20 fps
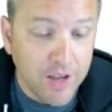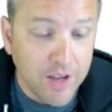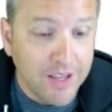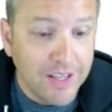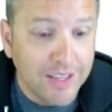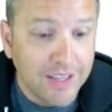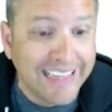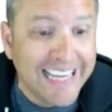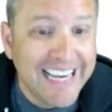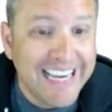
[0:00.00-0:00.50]

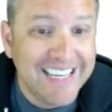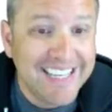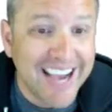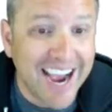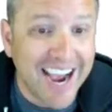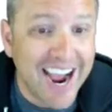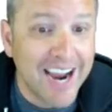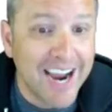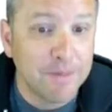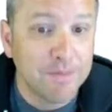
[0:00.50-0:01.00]
lead
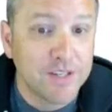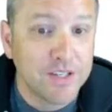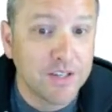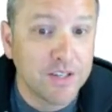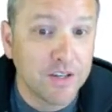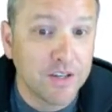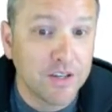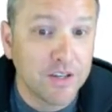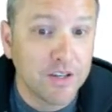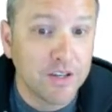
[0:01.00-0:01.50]
times
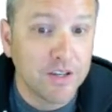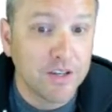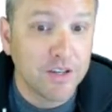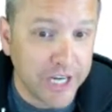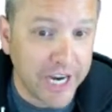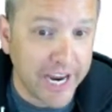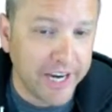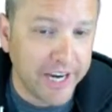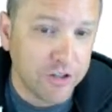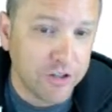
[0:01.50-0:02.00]
to
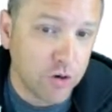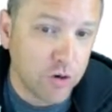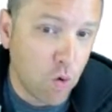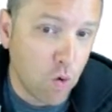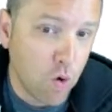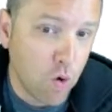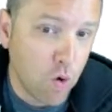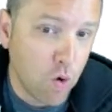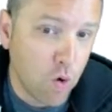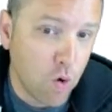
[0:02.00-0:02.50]
change
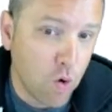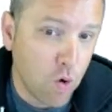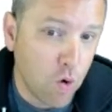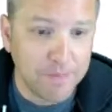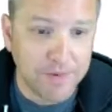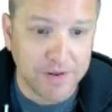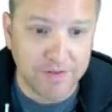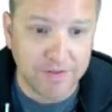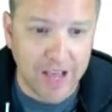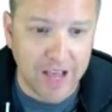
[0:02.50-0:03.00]
or mean
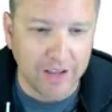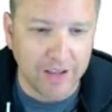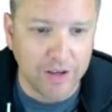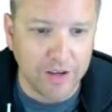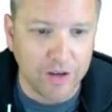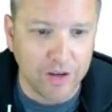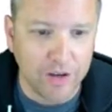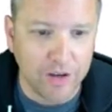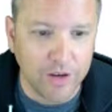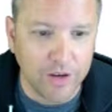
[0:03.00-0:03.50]
time to
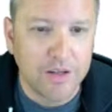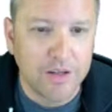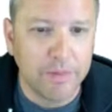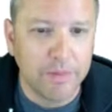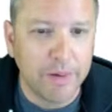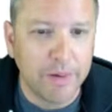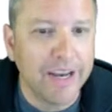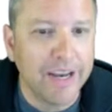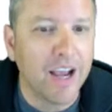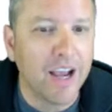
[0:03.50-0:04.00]
value,
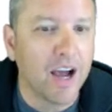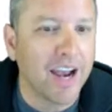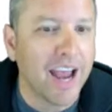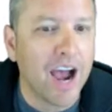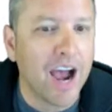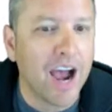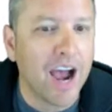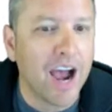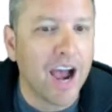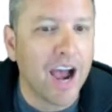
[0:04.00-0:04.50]
depending on
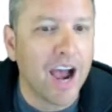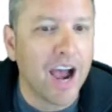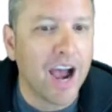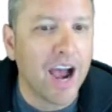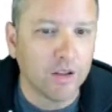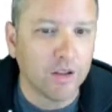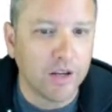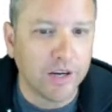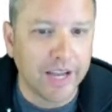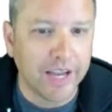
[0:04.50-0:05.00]
how you
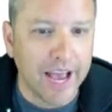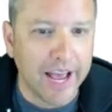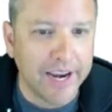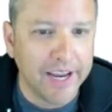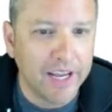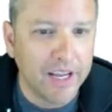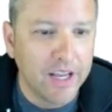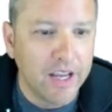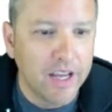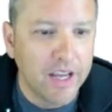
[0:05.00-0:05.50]
want to look at
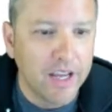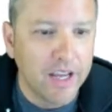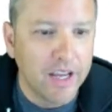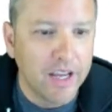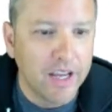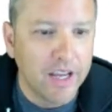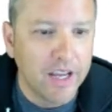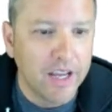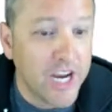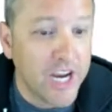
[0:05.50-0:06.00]
it.
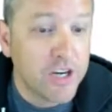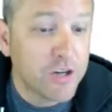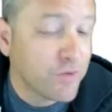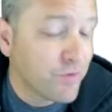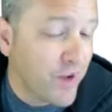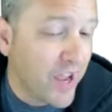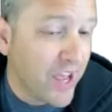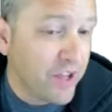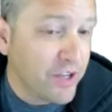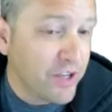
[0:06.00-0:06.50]
Change
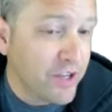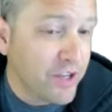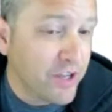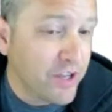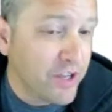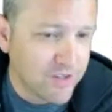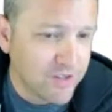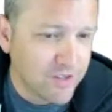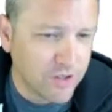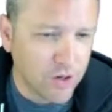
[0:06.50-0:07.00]
failure
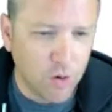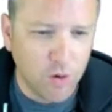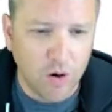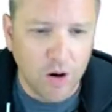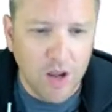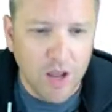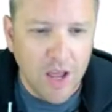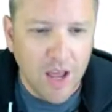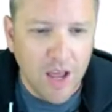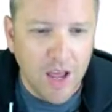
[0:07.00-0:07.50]
rate.
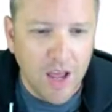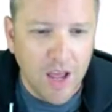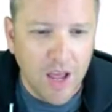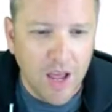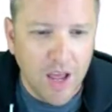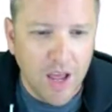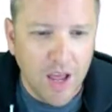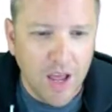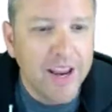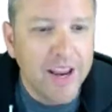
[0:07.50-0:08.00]
So
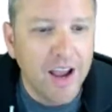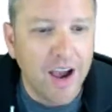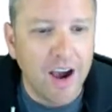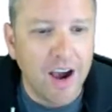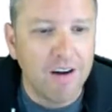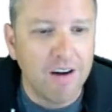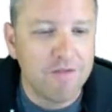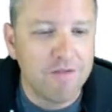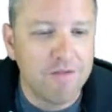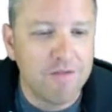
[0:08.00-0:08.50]
how
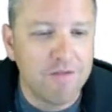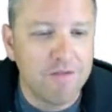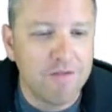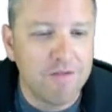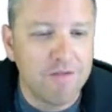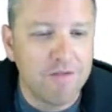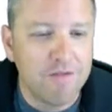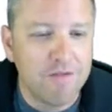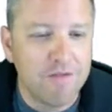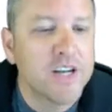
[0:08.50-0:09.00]

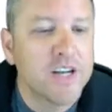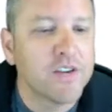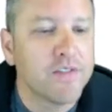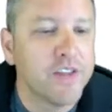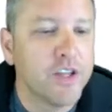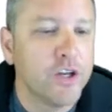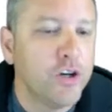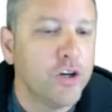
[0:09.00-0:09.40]
much of